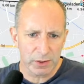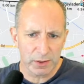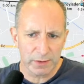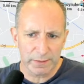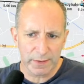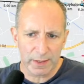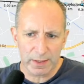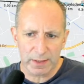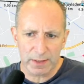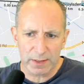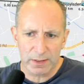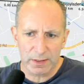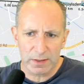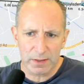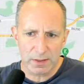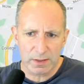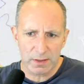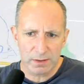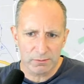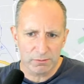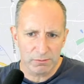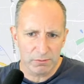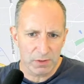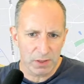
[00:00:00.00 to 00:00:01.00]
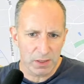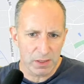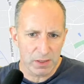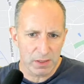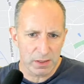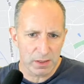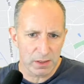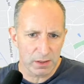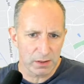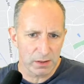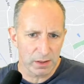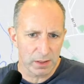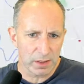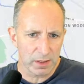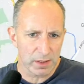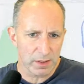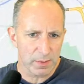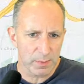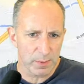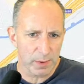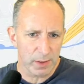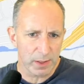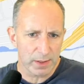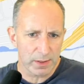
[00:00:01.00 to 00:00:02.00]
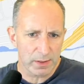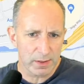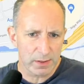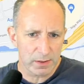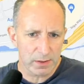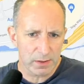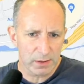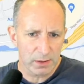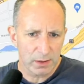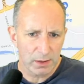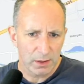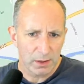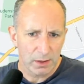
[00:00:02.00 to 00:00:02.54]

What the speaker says: and that is it a nice place?